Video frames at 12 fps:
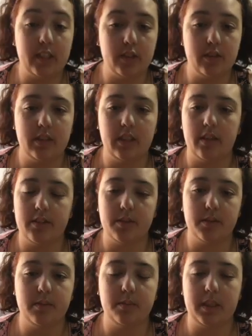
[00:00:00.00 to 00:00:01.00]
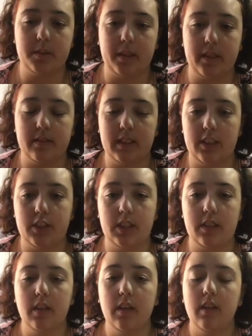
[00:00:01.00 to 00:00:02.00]
duty I do as part of
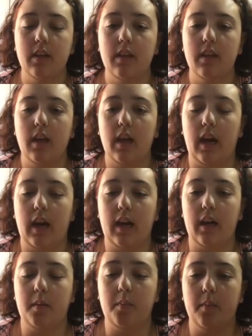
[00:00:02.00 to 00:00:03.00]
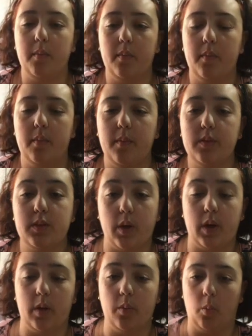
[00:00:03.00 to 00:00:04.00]
teaching.
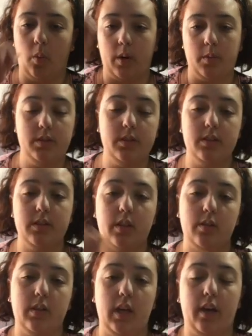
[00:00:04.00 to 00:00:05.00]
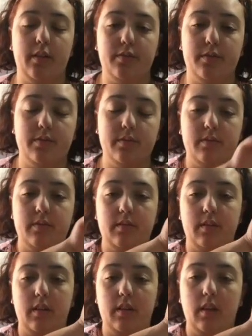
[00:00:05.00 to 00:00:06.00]
What I would do is I would have,
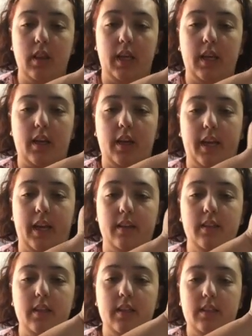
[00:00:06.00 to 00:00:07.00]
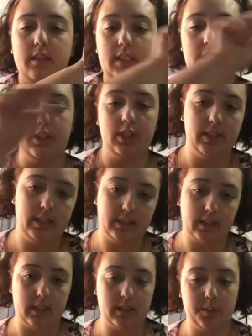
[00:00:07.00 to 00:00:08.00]
like, okay, teaching
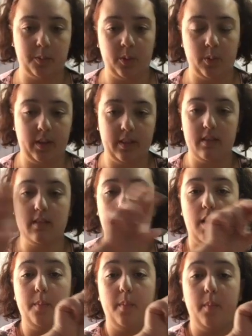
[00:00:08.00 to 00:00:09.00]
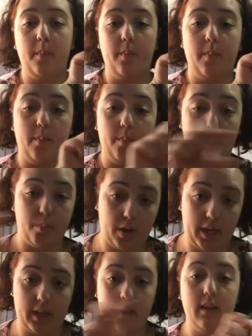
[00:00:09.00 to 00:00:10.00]
these classes between this time,
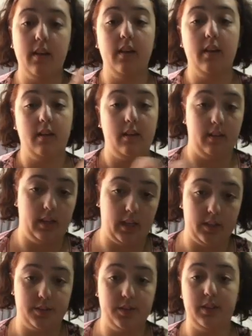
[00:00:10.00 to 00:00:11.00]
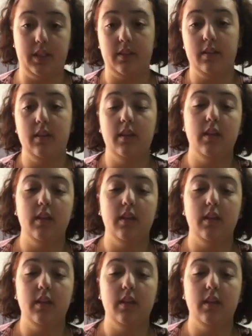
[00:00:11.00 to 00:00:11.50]
break, yard duty.